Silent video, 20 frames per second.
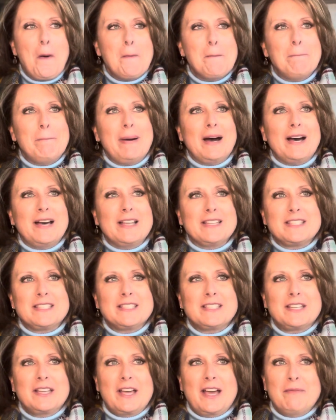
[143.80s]

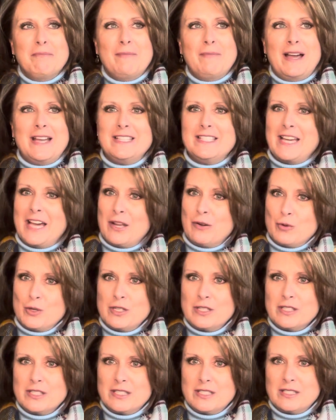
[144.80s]
But my dad
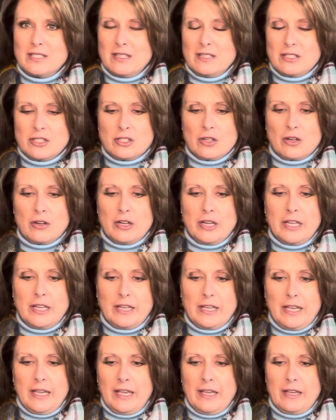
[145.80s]
was starting
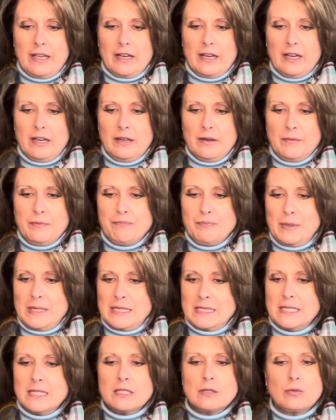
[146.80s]
a
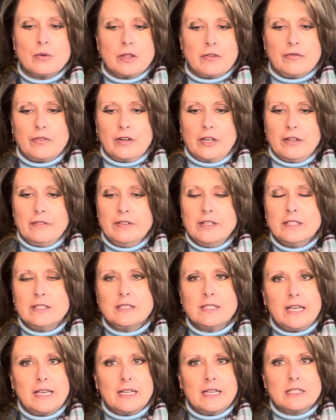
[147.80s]
business with a friend of his,
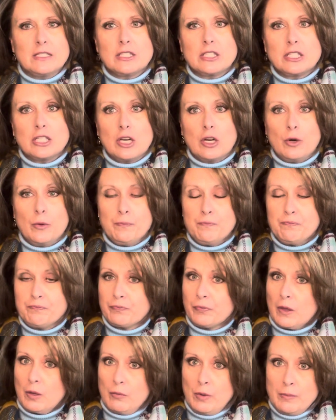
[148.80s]
and so
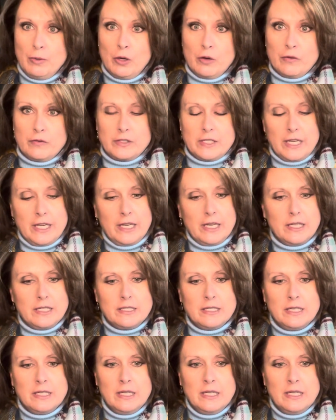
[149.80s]
we moved, and